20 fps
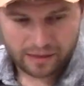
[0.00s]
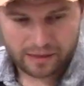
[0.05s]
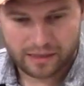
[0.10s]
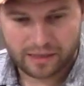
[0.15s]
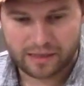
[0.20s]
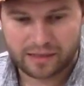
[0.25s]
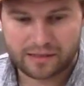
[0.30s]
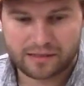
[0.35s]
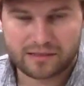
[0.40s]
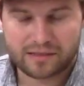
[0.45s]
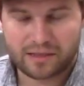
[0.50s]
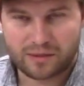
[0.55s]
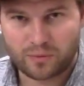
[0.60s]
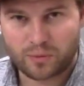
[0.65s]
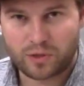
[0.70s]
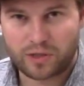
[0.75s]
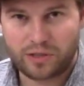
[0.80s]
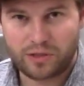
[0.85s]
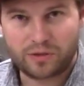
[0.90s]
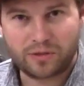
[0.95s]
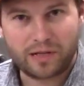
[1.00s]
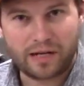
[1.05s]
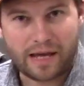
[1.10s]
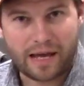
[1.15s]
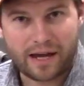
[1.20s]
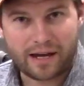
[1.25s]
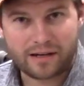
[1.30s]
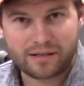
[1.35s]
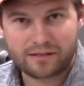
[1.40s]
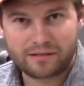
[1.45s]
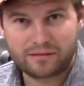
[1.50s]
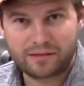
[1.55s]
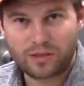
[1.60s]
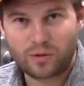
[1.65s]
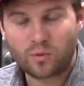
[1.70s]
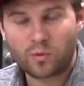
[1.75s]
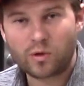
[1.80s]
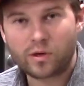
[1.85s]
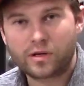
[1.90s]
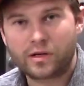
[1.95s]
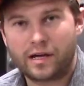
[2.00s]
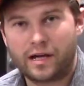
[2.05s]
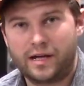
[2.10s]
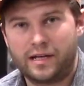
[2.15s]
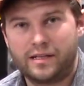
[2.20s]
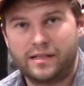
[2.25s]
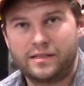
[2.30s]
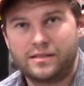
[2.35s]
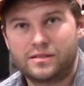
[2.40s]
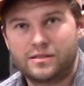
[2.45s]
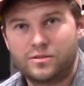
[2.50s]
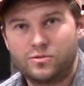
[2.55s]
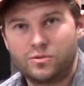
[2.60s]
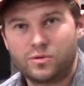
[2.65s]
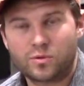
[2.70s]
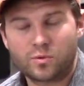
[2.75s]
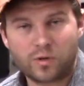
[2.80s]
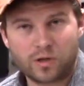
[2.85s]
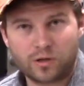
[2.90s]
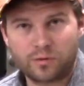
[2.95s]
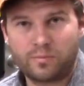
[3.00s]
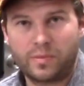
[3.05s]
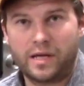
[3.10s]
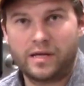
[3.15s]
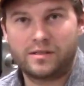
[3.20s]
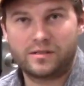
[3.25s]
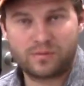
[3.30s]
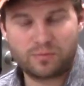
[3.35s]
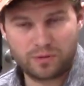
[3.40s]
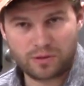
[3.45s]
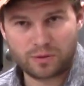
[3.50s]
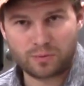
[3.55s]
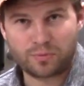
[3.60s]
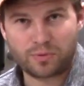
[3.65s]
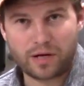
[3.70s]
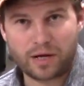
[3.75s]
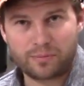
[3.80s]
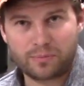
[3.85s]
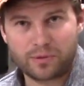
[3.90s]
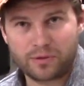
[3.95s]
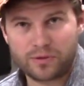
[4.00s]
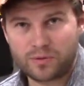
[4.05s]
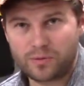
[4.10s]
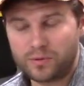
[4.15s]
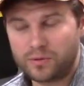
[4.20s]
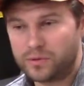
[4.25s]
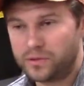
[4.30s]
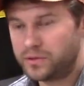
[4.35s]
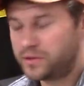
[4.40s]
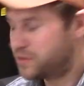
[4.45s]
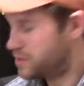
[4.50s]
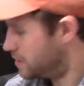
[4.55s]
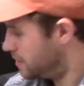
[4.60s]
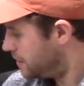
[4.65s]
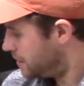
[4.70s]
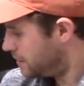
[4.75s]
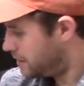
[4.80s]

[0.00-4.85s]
get it somewhere you can actually work on it to a workbench with the proper tools,